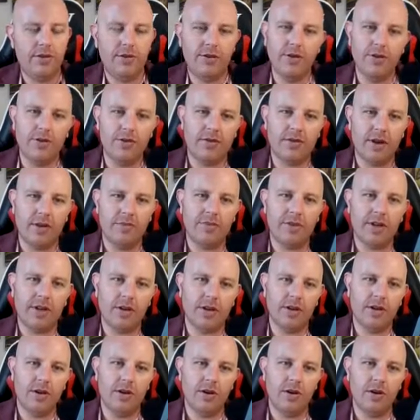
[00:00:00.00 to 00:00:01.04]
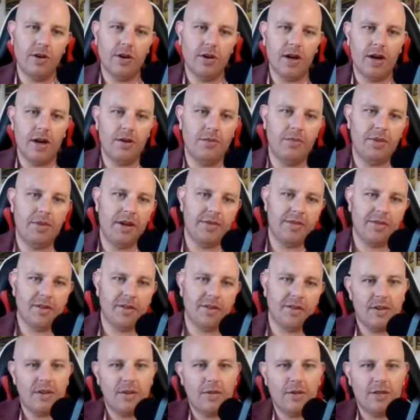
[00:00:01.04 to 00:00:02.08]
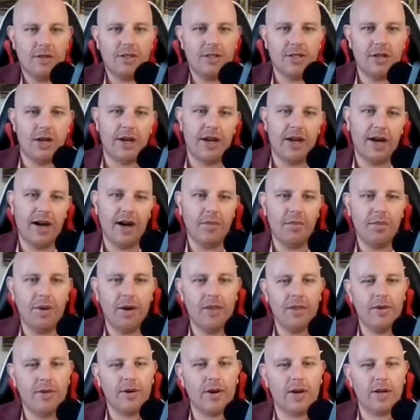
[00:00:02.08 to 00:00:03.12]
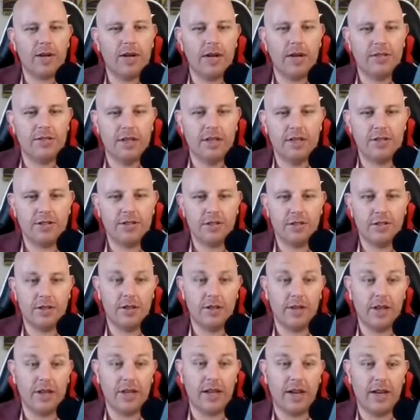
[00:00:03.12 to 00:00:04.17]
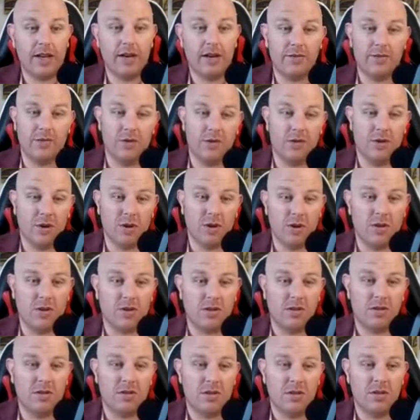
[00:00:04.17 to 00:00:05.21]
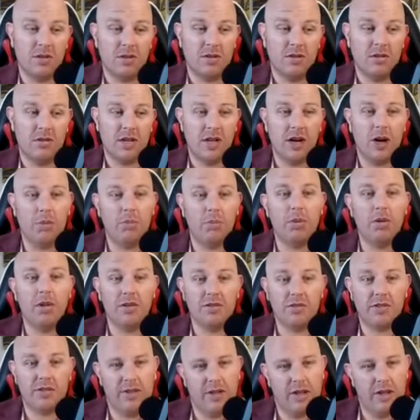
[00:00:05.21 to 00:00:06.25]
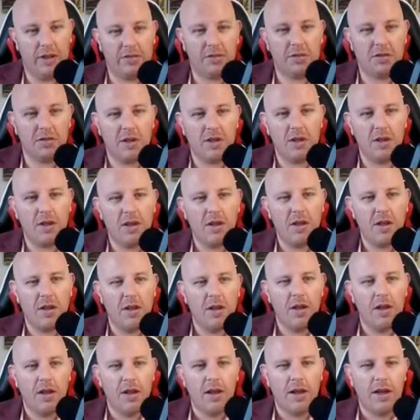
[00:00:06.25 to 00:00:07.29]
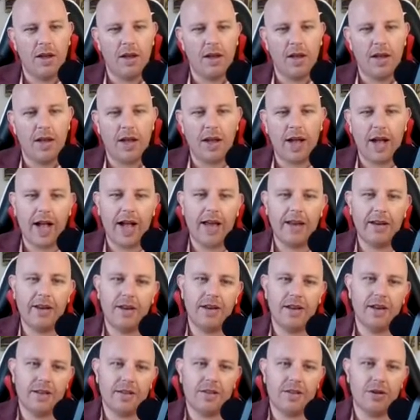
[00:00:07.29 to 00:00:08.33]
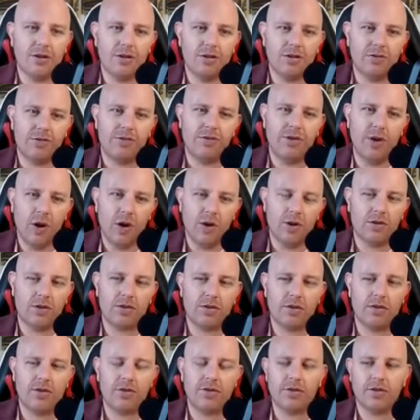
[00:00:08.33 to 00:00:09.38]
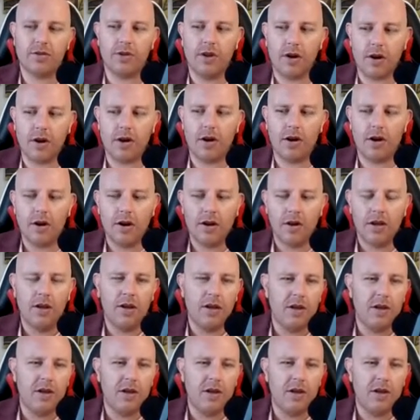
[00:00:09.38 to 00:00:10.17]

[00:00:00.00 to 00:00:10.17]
do something new and basically they've been shut out by the organization and they kind of learned helplessness. Yeah. How do you get those folks to start